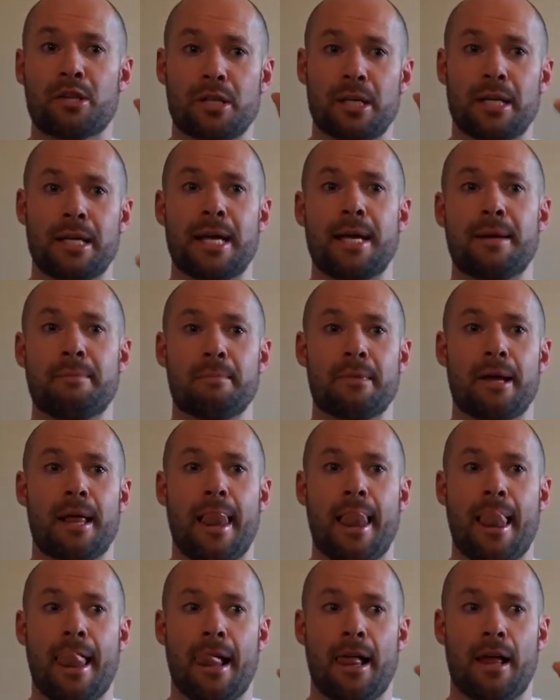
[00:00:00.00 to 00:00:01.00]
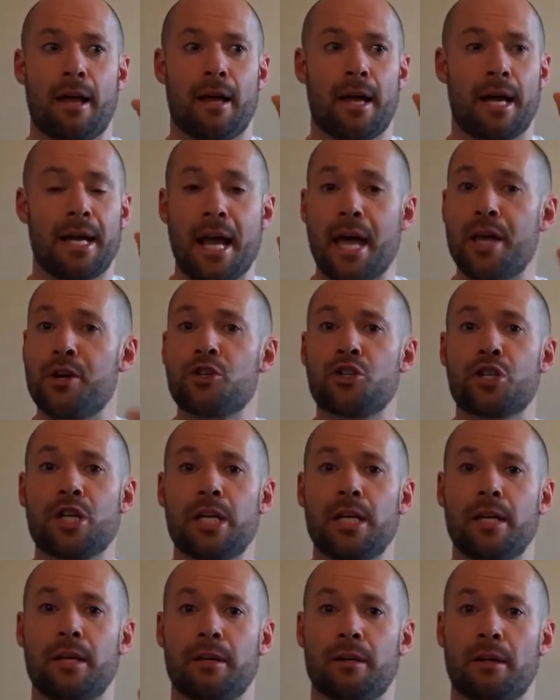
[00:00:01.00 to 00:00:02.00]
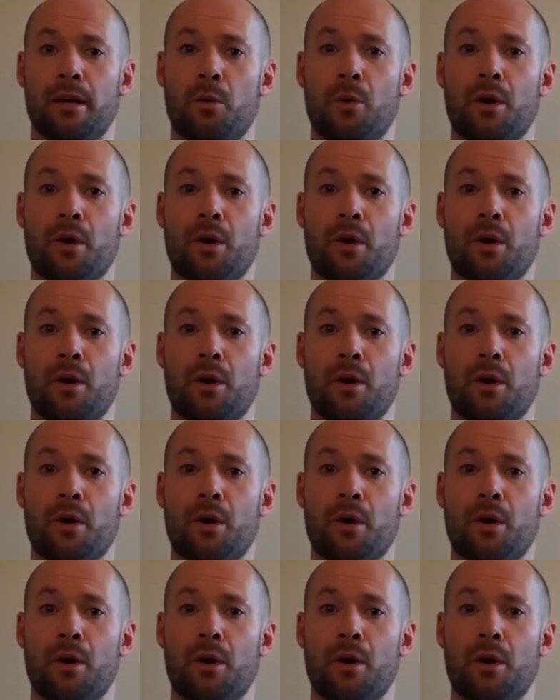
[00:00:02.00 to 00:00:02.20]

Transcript: in him, an energy,